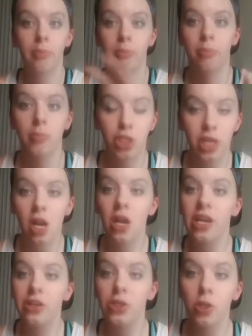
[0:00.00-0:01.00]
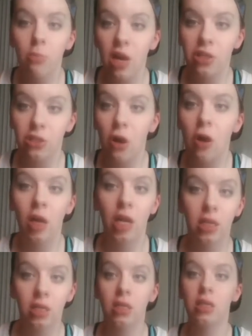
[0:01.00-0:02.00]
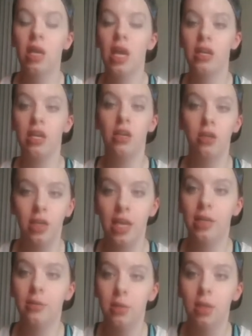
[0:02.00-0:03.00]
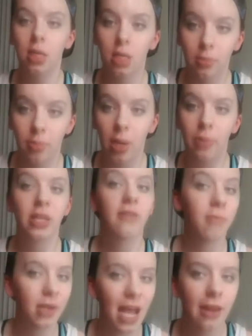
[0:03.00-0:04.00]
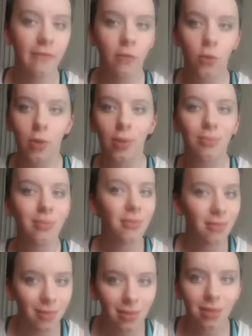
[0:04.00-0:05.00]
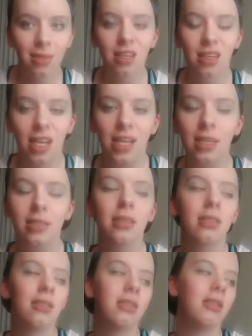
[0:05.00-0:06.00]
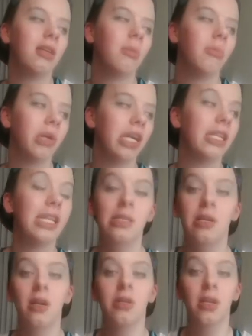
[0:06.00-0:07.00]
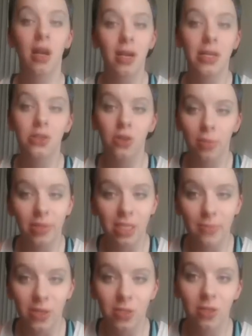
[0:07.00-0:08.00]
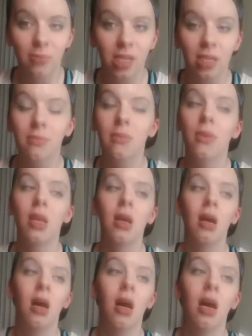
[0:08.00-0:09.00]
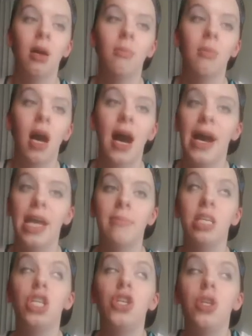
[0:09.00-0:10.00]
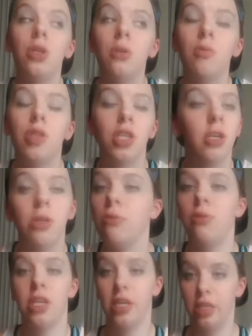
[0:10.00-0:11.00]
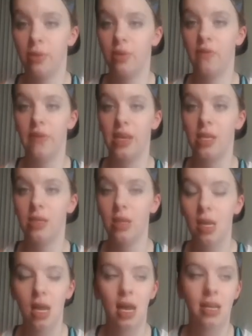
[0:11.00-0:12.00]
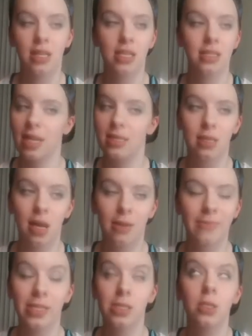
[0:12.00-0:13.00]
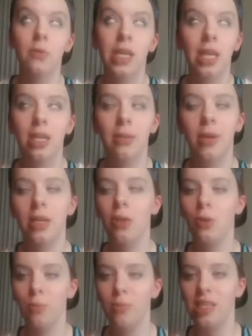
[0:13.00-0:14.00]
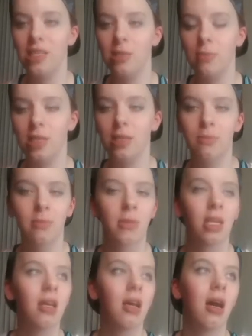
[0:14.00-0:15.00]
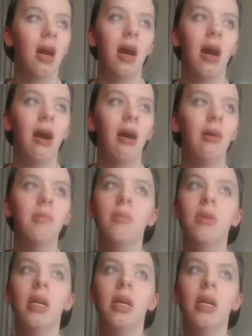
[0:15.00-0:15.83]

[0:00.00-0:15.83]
sharing too much on an internet public platform. Like, but these girls are extremely special to me. I am a huge Hillywood fan. I think that's obvious to anybody who meets me. And